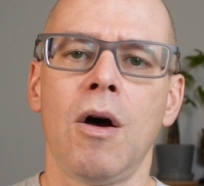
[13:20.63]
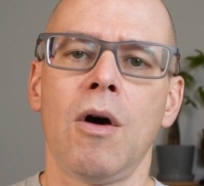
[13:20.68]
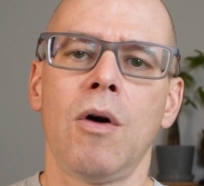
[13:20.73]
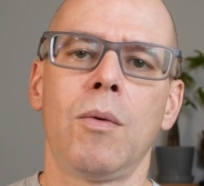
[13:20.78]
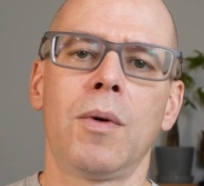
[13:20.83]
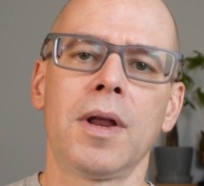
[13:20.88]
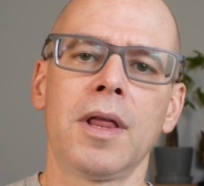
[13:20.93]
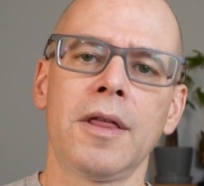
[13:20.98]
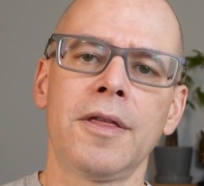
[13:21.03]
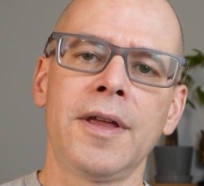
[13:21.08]

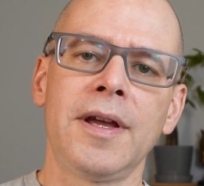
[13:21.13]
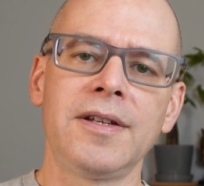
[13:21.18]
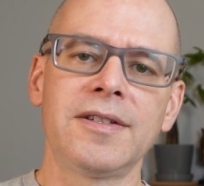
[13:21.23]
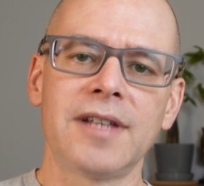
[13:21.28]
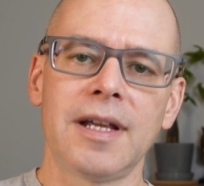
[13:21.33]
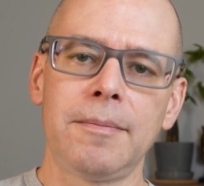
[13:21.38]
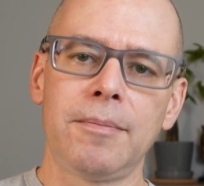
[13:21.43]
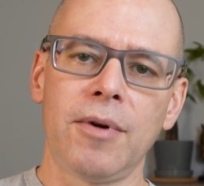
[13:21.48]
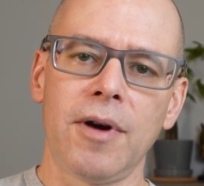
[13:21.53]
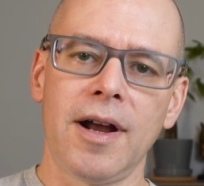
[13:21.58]
One of the things
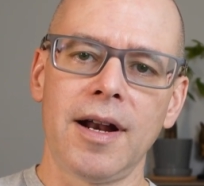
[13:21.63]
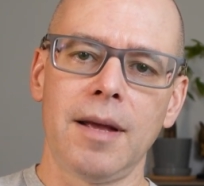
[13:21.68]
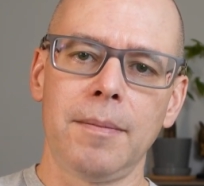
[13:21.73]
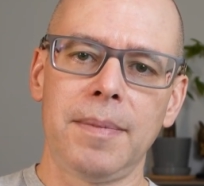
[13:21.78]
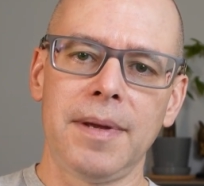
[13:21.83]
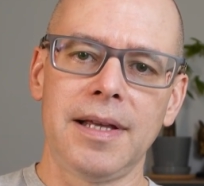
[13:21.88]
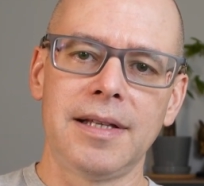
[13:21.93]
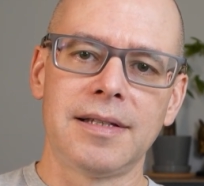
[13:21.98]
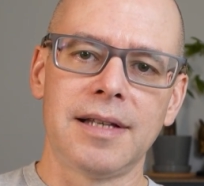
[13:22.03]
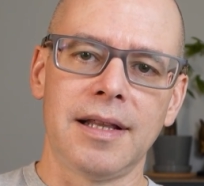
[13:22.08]
they brought up
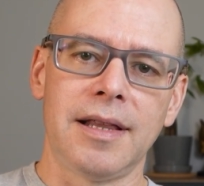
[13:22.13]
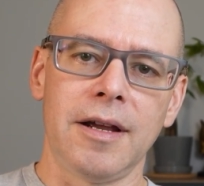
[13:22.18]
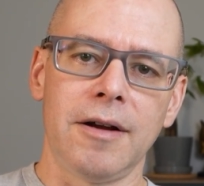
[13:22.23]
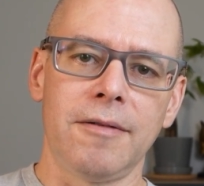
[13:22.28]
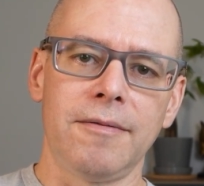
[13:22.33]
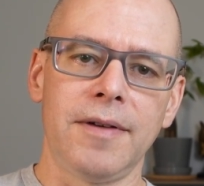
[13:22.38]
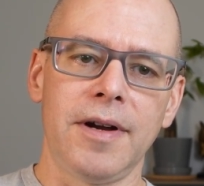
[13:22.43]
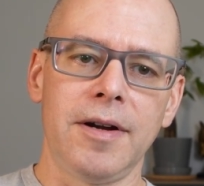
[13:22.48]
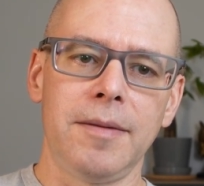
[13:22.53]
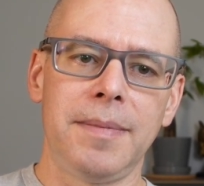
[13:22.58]
is that they are
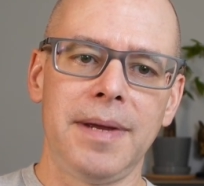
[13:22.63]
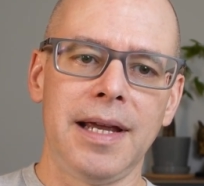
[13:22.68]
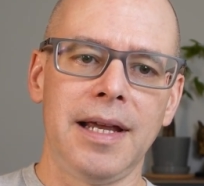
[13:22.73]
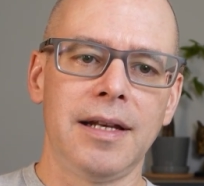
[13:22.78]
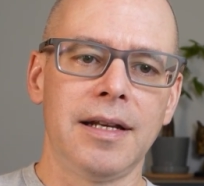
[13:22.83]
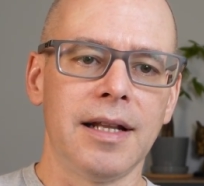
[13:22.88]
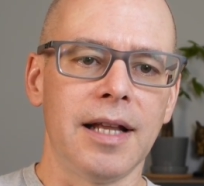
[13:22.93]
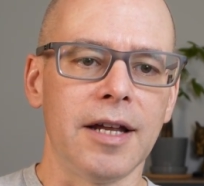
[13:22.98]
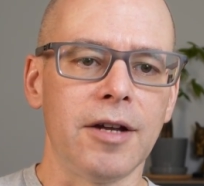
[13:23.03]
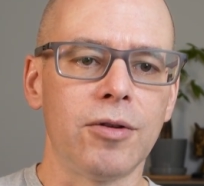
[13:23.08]
very big
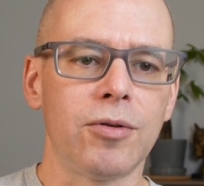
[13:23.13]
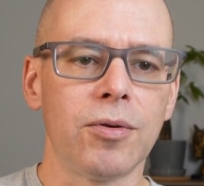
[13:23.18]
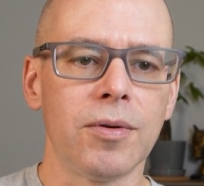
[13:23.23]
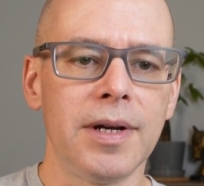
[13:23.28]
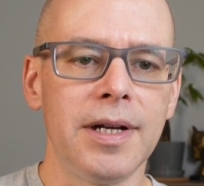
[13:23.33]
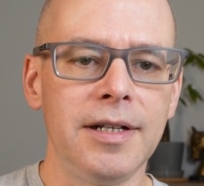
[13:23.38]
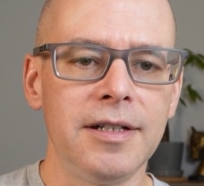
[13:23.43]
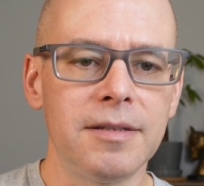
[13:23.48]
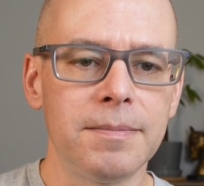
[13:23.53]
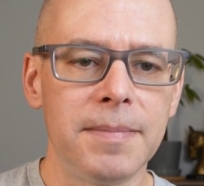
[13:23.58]
into like
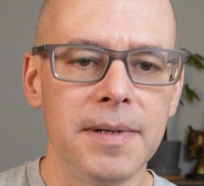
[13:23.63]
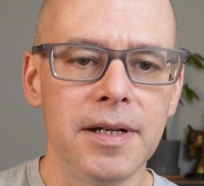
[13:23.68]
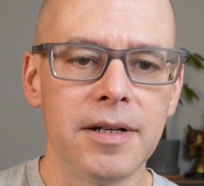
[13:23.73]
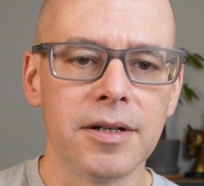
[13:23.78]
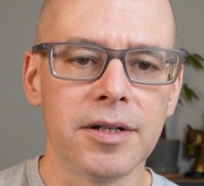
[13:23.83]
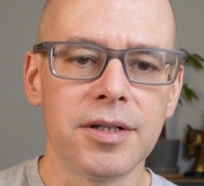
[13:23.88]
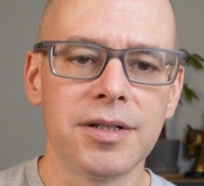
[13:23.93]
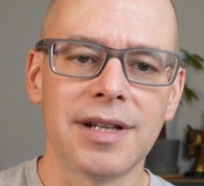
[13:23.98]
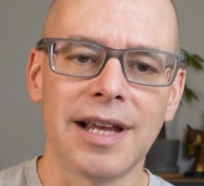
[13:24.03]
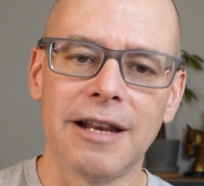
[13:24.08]
green
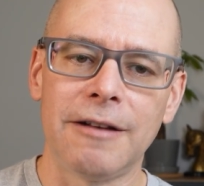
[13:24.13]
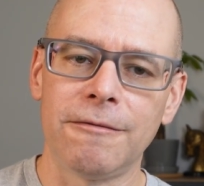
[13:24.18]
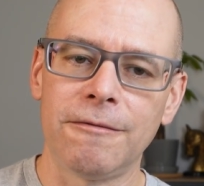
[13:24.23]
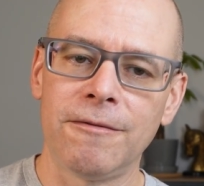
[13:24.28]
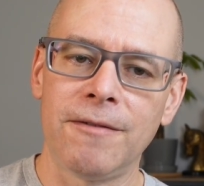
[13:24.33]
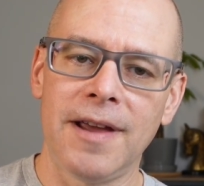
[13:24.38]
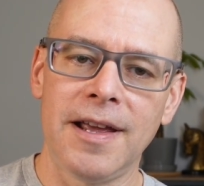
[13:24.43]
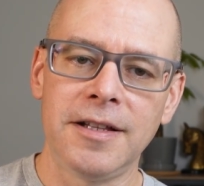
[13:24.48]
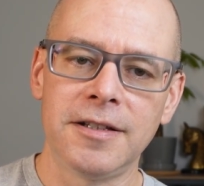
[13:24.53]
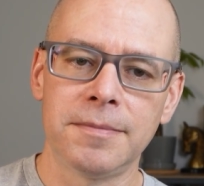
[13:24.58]
speakers and
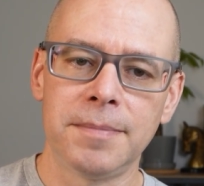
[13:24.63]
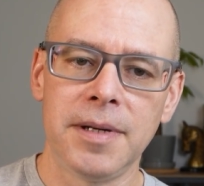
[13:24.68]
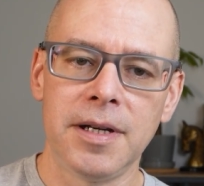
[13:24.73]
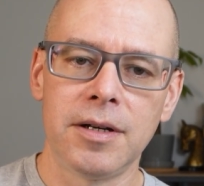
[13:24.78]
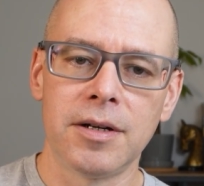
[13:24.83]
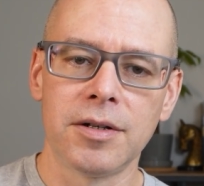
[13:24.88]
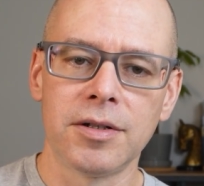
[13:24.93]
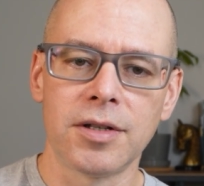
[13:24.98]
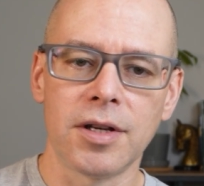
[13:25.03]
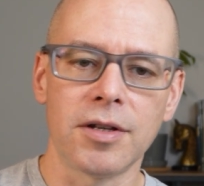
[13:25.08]
faith
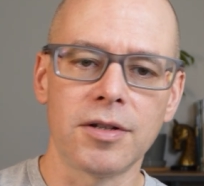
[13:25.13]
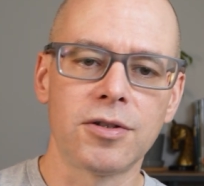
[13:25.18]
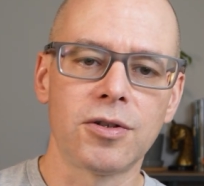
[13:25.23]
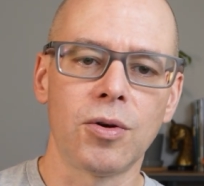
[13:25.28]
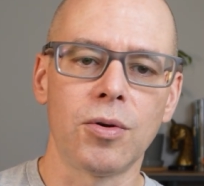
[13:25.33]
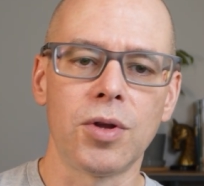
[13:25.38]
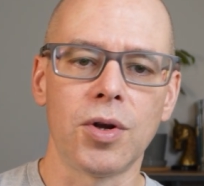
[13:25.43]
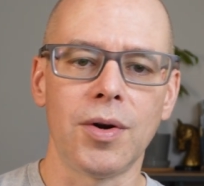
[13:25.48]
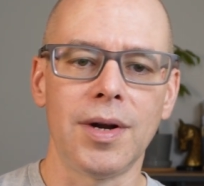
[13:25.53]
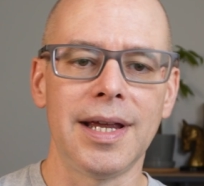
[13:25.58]
speakers. So
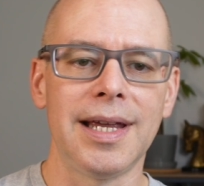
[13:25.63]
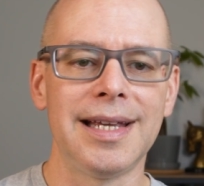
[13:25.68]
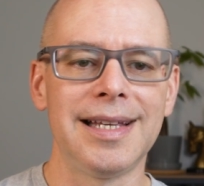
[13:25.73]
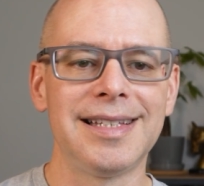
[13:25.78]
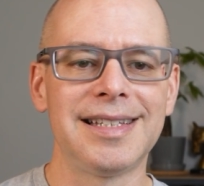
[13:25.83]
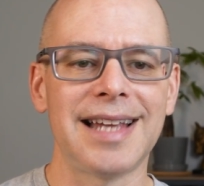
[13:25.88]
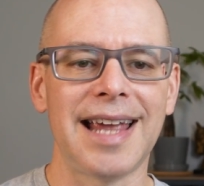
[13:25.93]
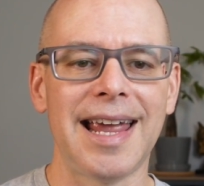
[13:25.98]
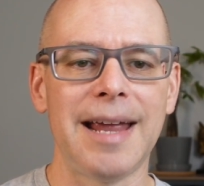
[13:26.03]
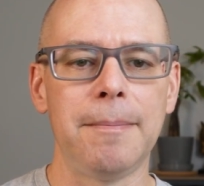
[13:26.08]
there
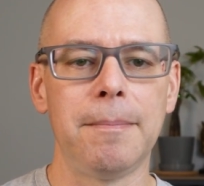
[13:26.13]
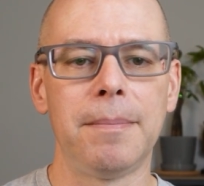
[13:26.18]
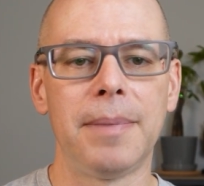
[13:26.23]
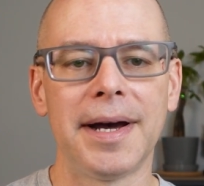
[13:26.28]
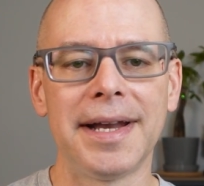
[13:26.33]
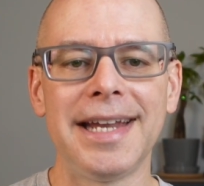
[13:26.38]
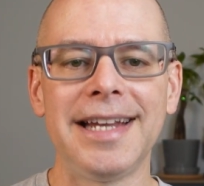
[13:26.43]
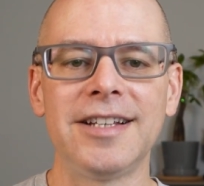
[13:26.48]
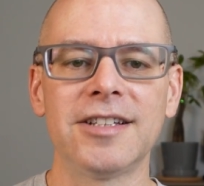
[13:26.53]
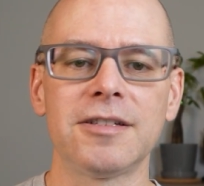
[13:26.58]
is a
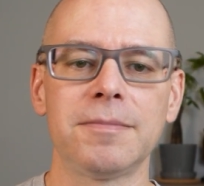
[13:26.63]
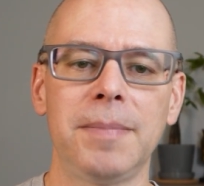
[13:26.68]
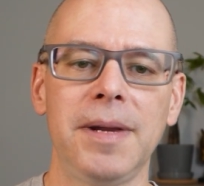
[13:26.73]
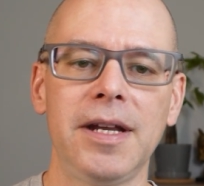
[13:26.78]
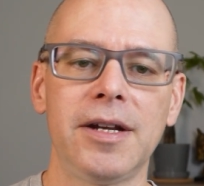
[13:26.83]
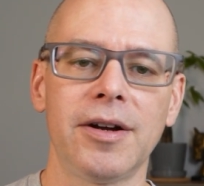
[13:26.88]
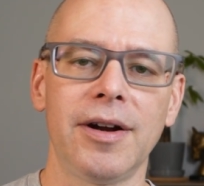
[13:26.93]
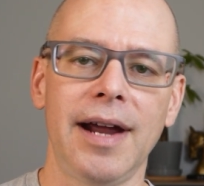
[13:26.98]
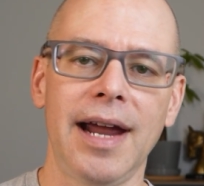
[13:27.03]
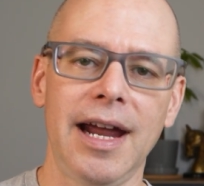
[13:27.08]
budding
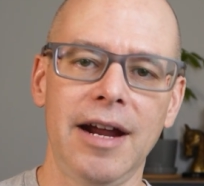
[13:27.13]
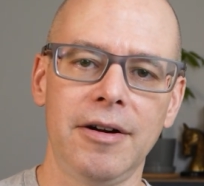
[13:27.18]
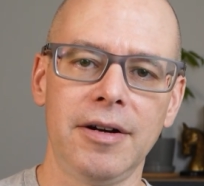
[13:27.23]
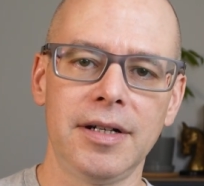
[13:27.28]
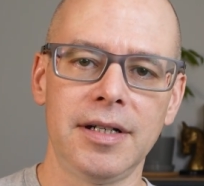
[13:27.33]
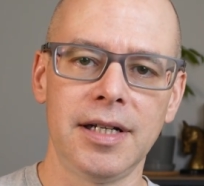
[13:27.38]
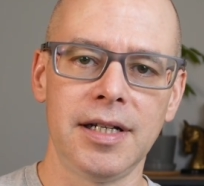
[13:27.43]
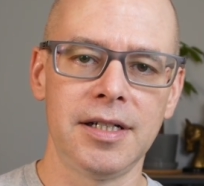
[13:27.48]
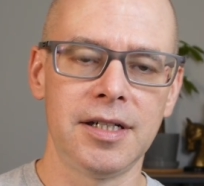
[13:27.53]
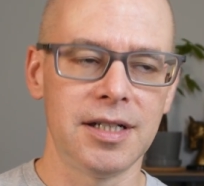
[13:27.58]
speaker
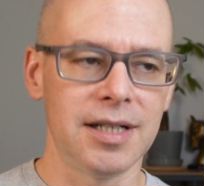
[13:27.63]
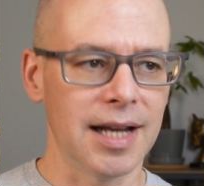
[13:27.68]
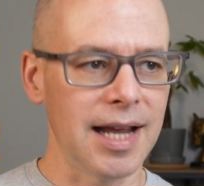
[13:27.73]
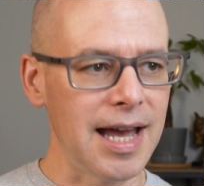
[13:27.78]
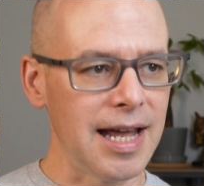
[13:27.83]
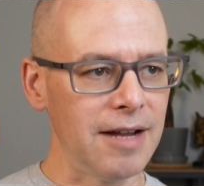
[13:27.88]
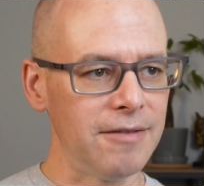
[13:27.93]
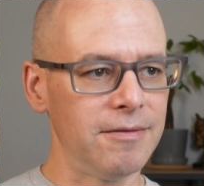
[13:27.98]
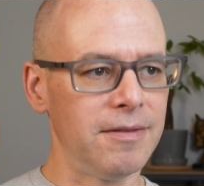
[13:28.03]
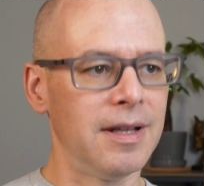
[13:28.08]
heritage to
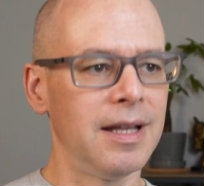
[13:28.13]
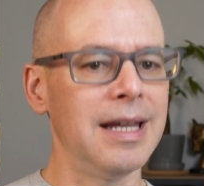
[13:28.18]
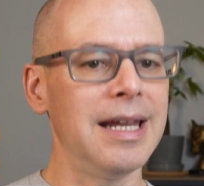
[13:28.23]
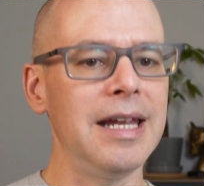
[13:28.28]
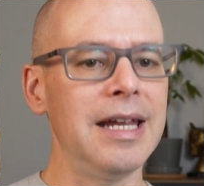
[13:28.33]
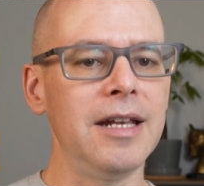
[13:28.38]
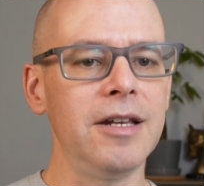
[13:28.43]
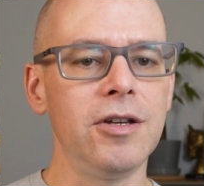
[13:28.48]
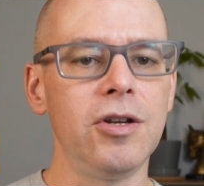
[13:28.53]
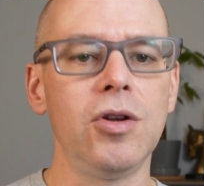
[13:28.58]
kind of
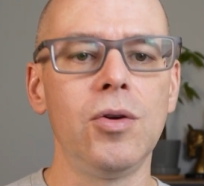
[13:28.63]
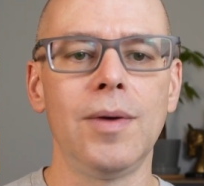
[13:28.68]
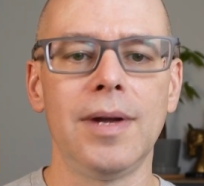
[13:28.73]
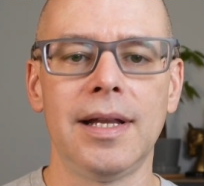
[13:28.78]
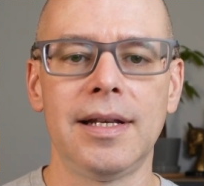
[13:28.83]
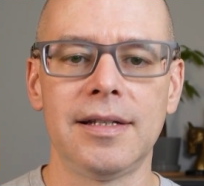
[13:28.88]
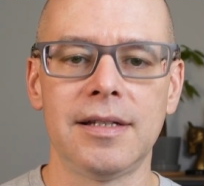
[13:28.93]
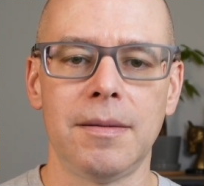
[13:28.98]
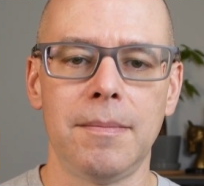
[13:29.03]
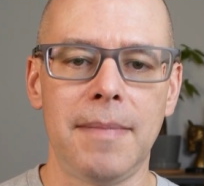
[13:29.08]
lean you
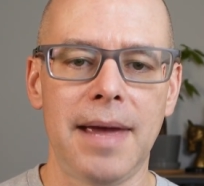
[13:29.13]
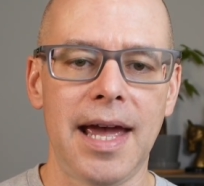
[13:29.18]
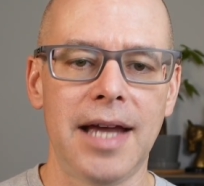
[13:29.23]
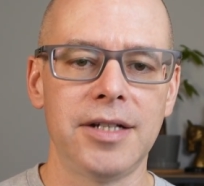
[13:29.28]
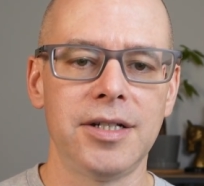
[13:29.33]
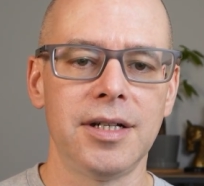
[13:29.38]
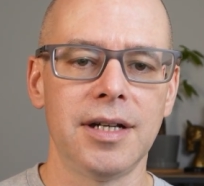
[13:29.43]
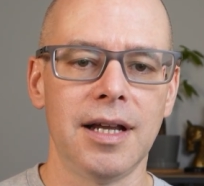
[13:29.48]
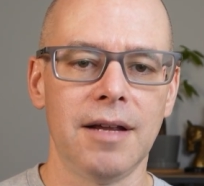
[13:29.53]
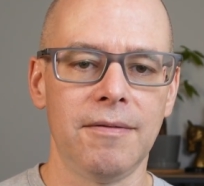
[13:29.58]
into
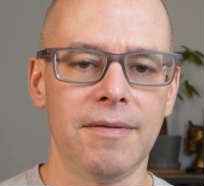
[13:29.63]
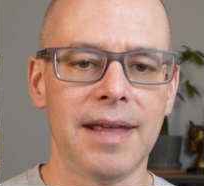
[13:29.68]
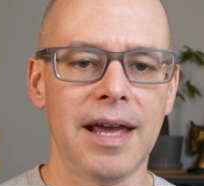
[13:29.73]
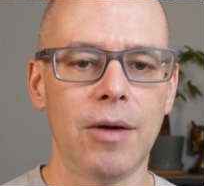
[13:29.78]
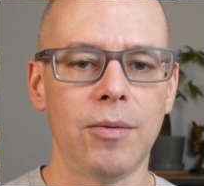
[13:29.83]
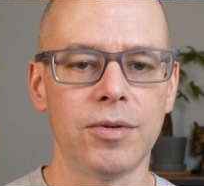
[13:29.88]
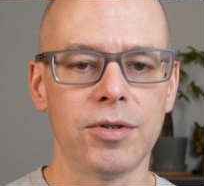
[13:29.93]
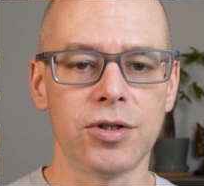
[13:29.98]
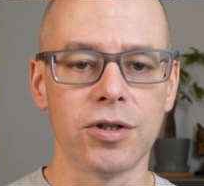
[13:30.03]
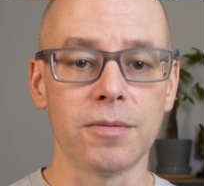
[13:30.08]
magic if that
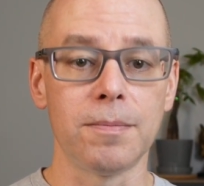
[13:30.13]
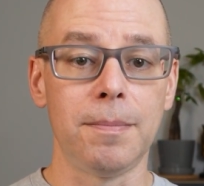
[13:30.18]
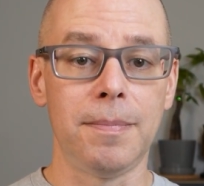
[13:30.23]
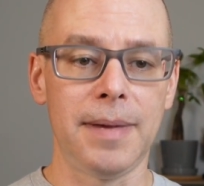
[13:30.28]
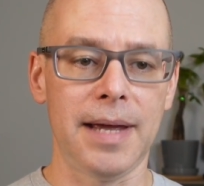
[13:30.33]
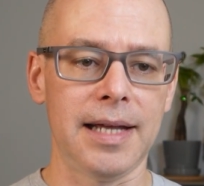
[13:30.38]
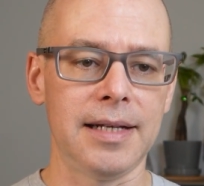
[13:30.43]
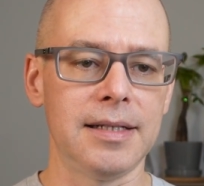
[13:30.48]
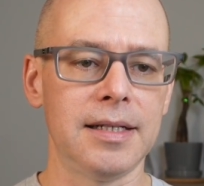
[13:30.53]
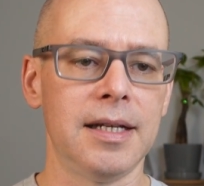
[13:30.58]
was your
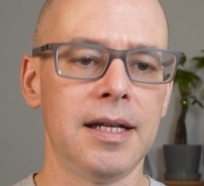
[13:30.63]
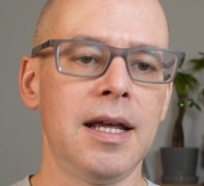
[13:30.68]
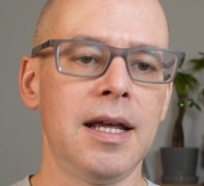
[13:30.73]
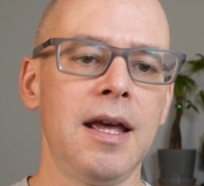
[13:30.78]
bent.